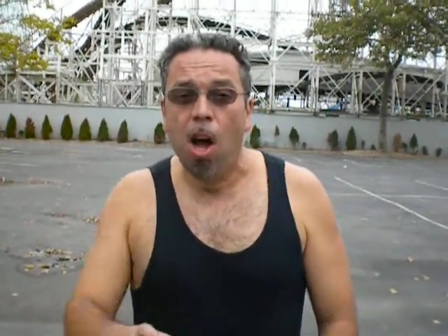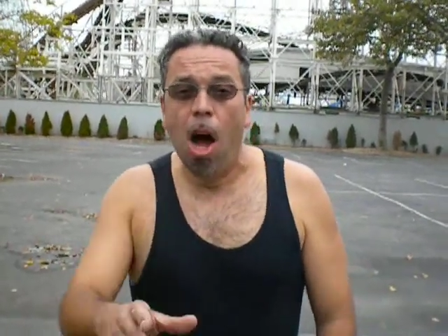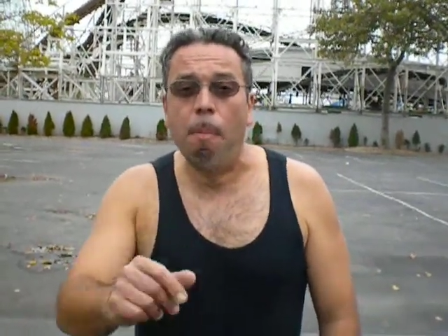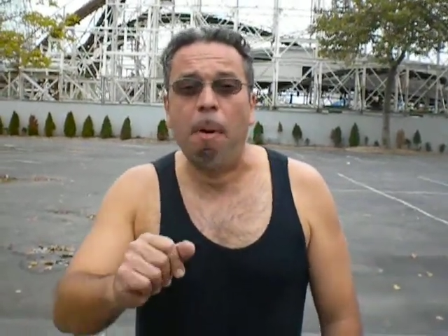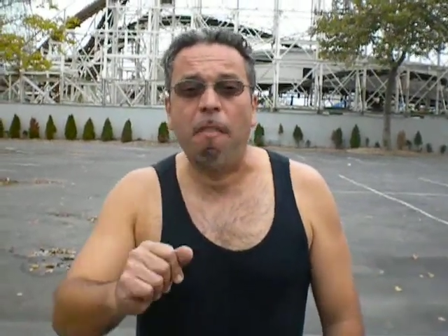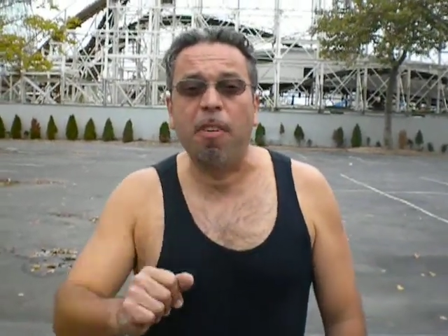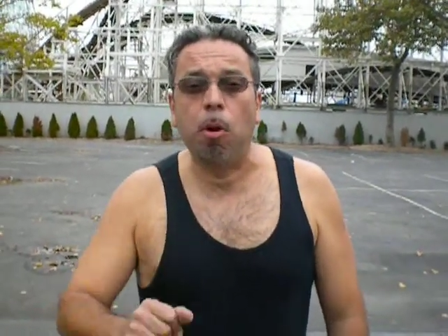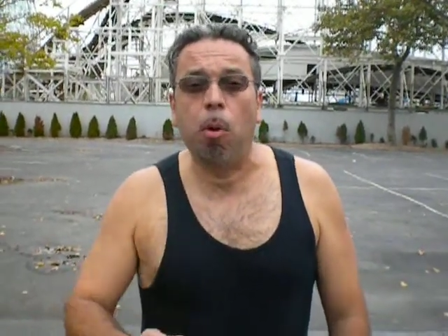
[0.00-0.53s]

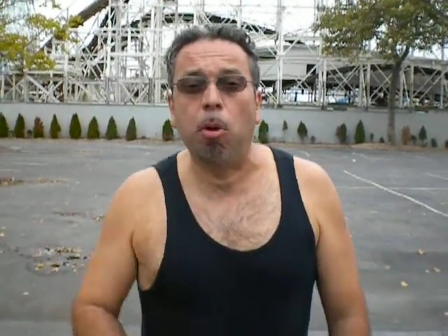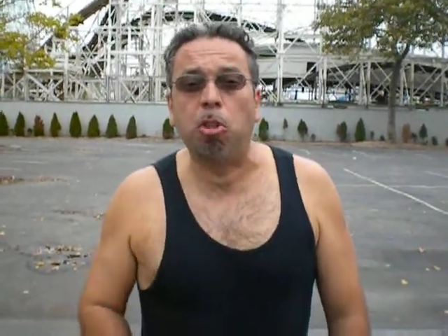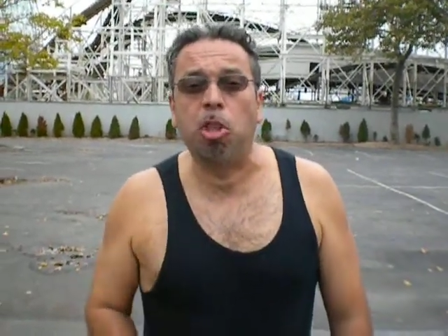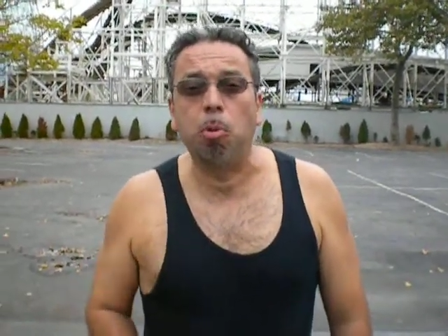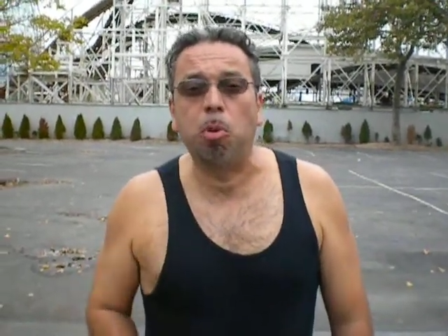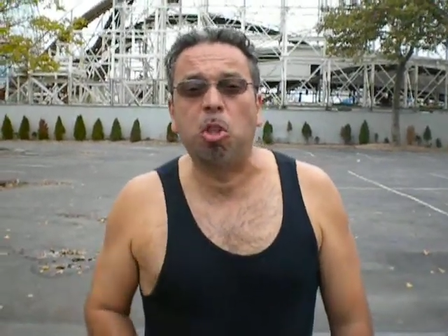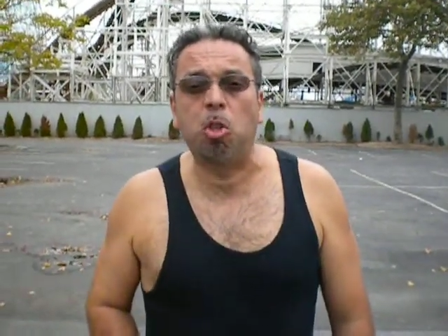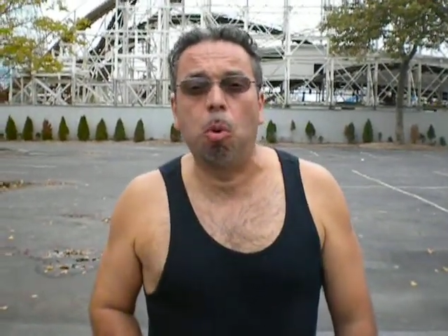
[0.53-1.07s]
Above it all,
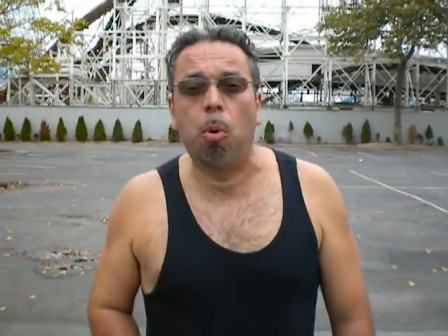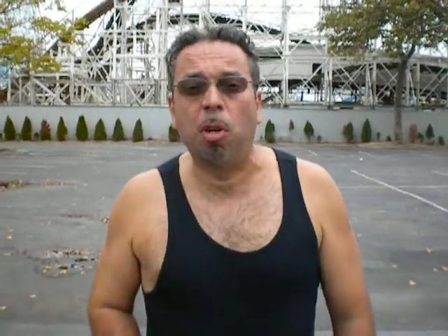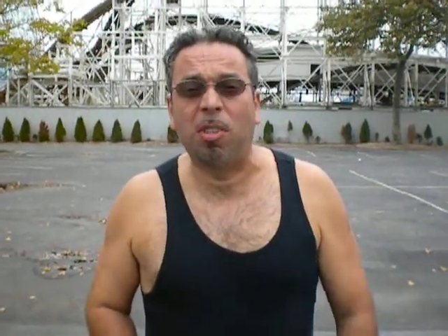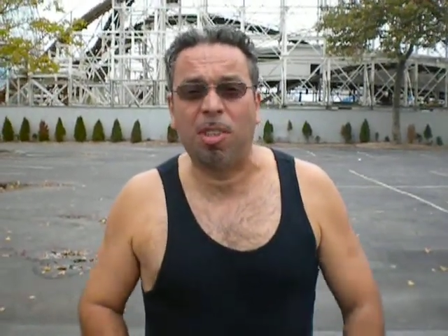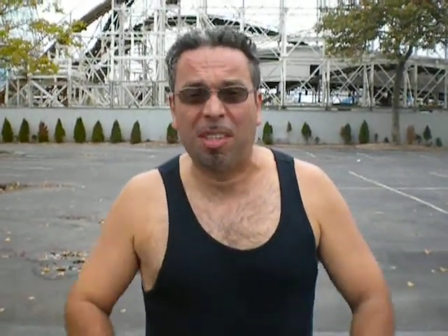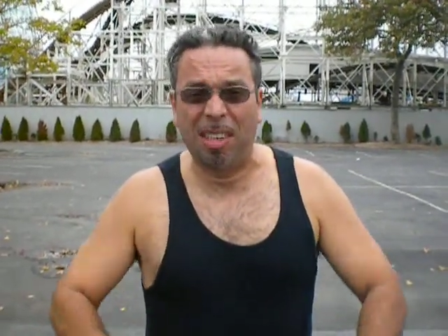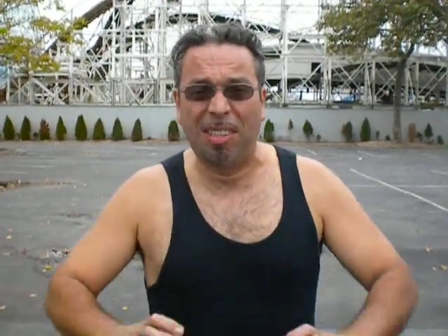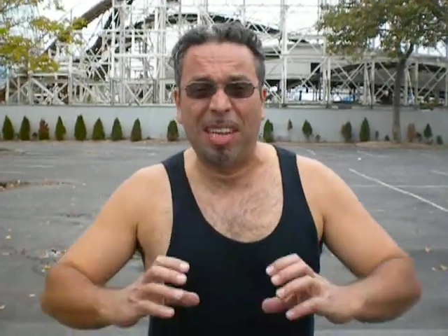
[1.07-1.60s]
she was tossed,
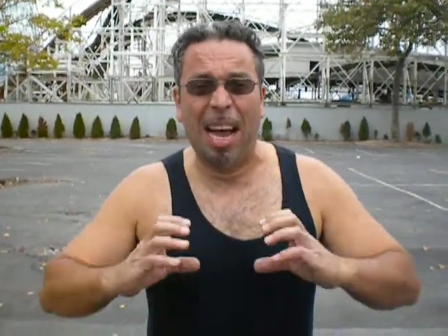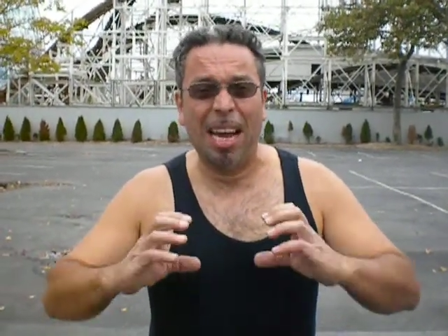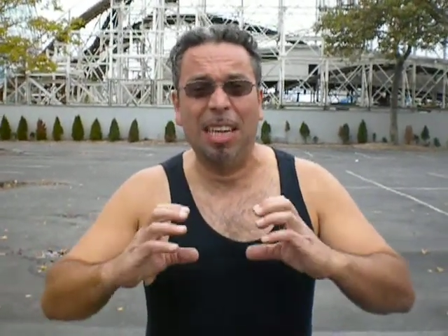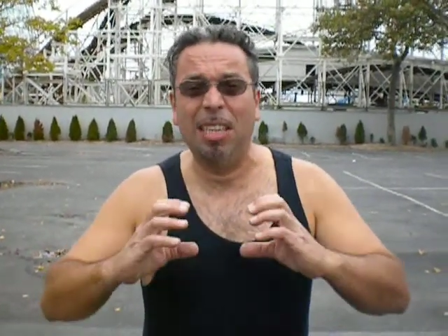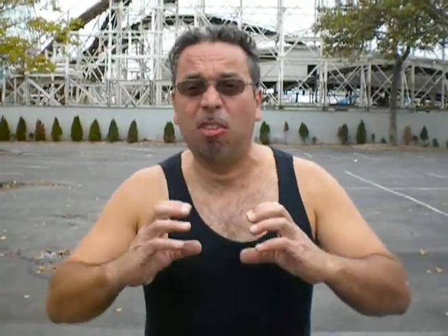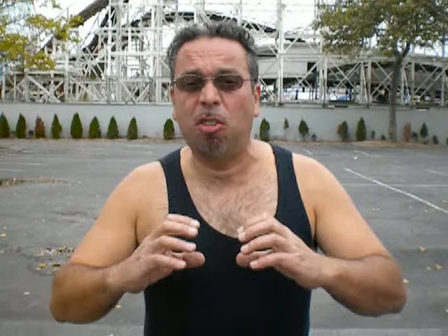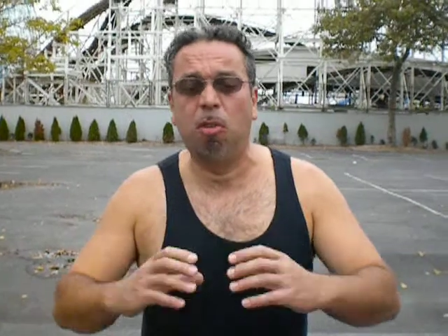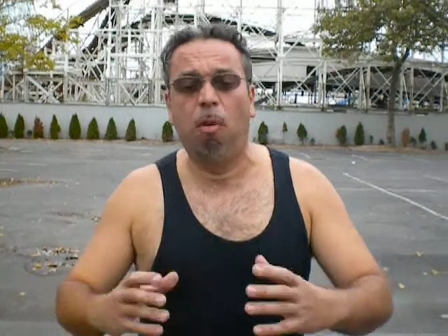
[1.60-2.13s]
the
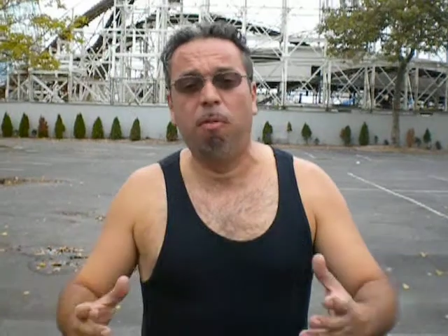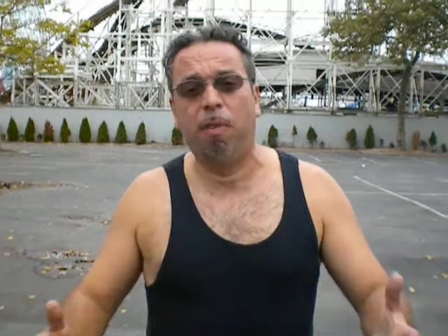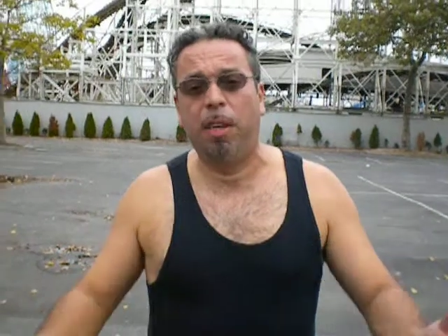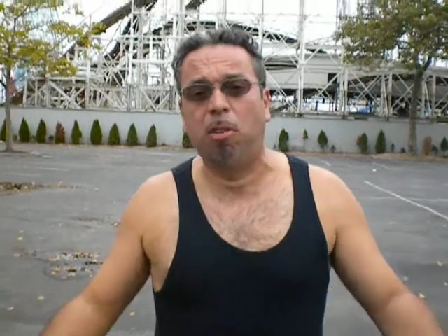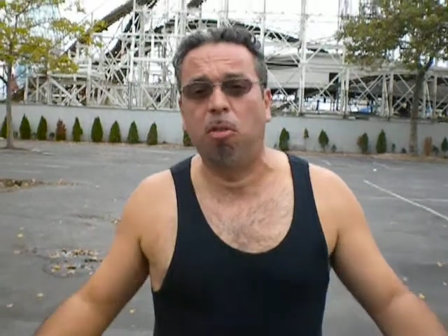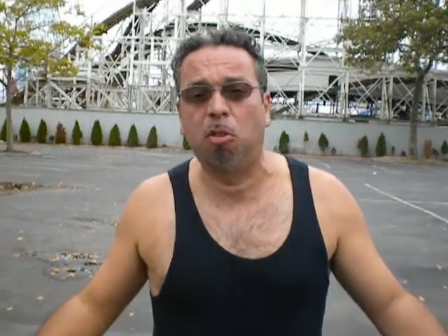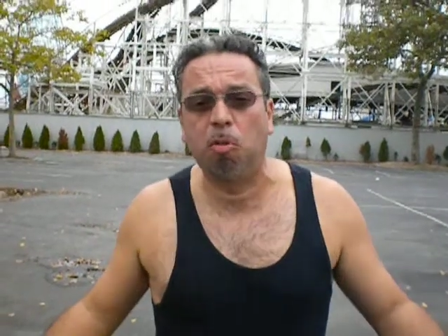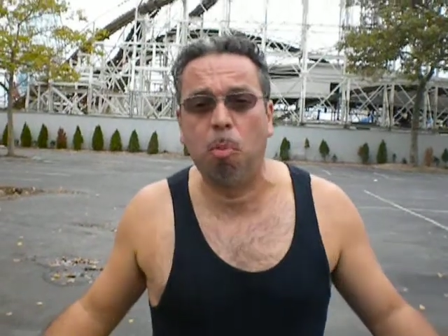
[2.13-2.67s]
tiniest
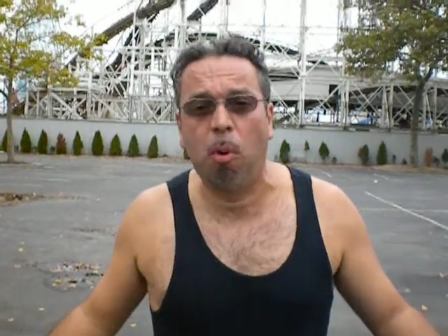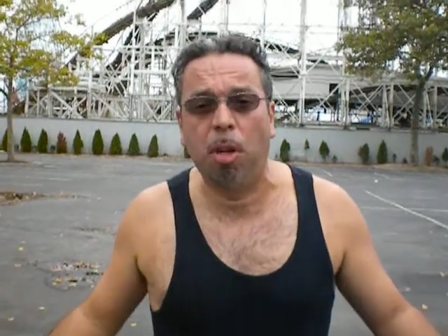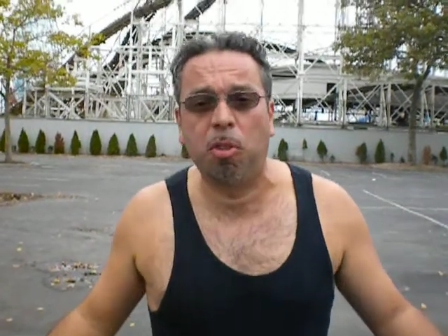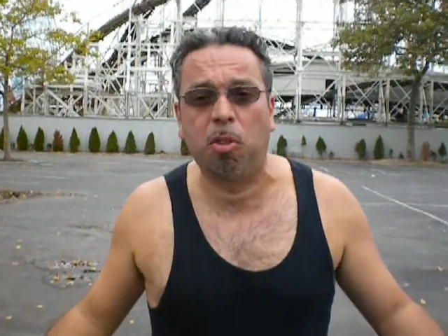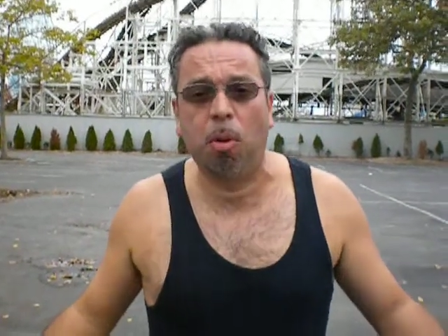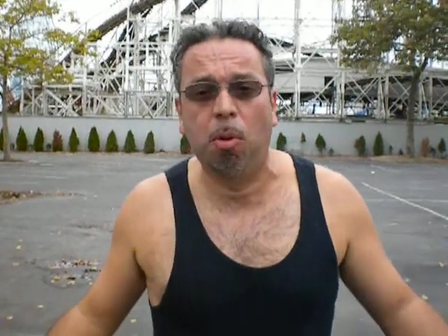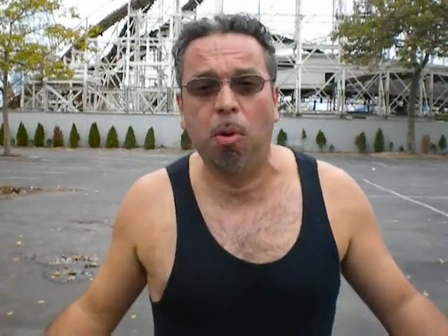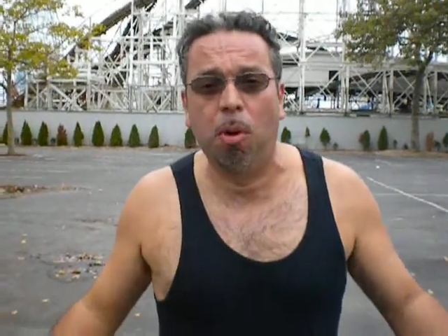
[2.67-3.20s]
snowflake, so small
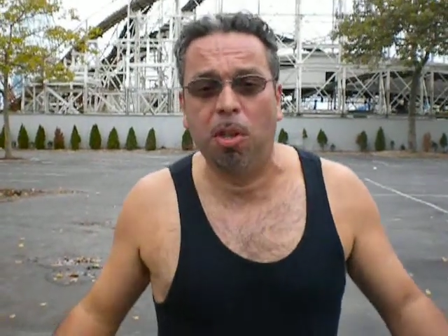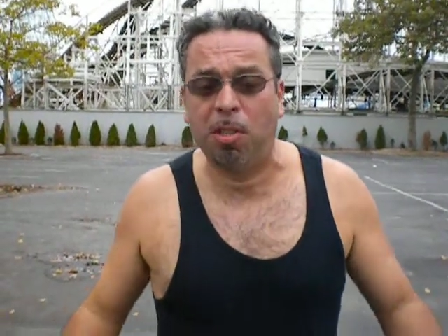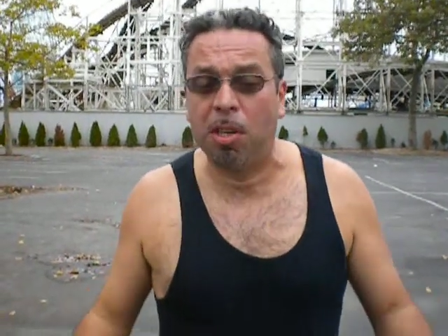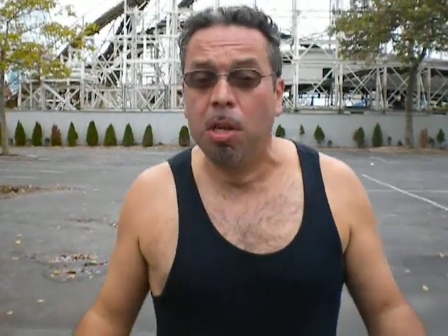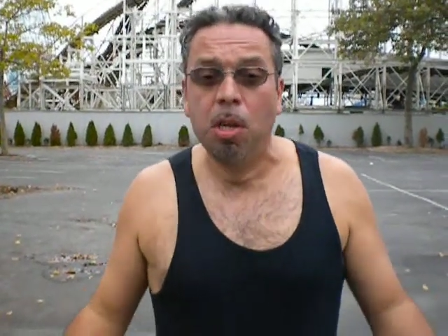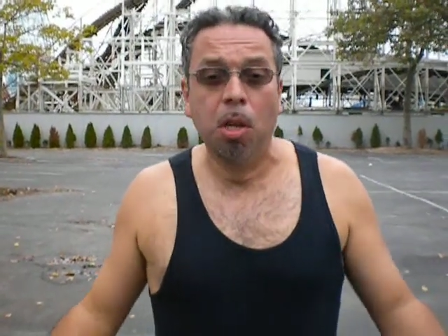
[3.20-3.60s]
and so lost.